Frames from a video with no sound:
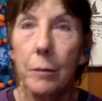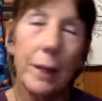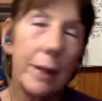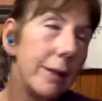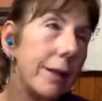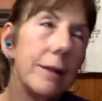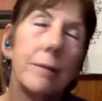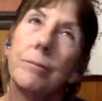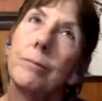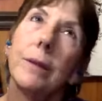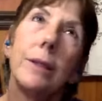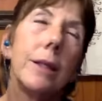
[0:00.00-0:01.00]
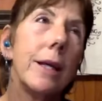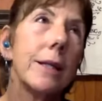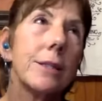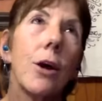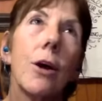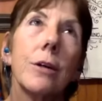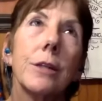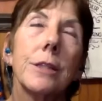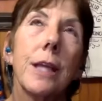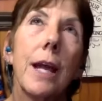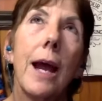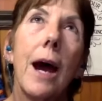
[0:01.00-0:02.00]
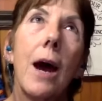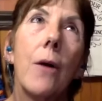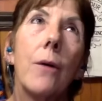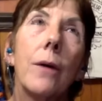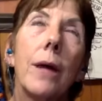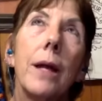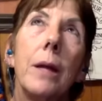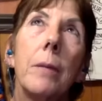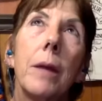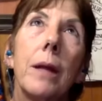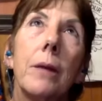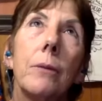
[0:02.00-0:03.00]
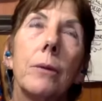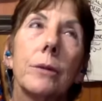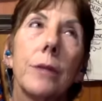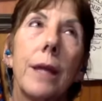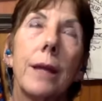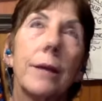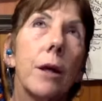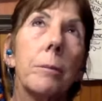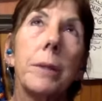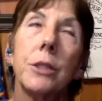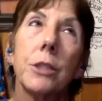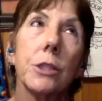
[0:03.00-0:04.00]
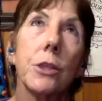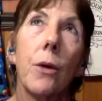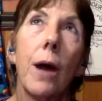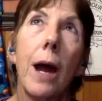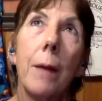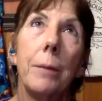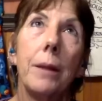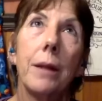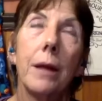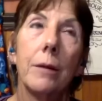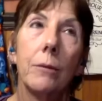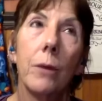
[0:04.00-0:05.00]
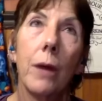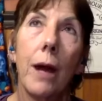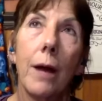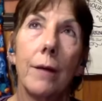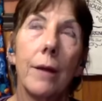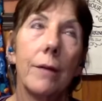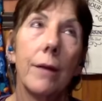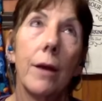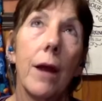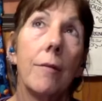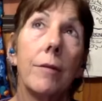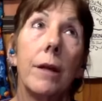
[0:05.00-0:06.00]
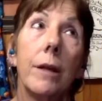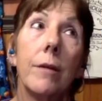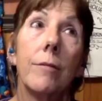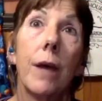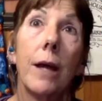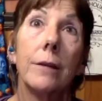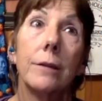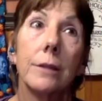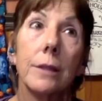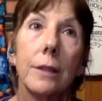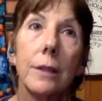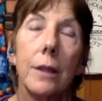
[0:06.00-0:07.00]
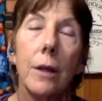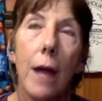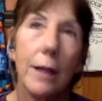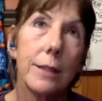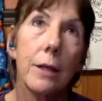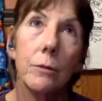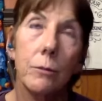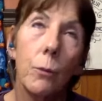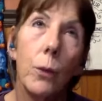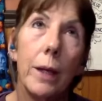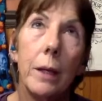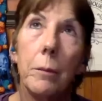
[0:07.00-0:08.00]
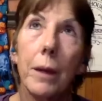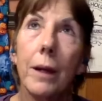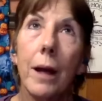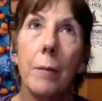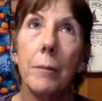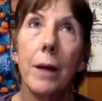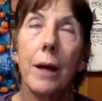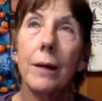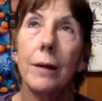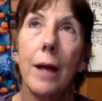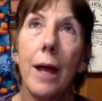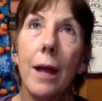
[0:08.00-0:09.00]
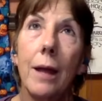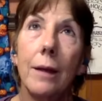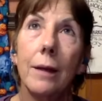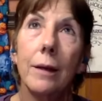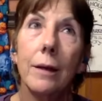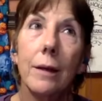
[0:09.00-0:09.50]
but it, it's hard to say how anybody will take it. They'll be just so happy that we're ha that they're having an event. I said mm-hmm. we, but I'm not in.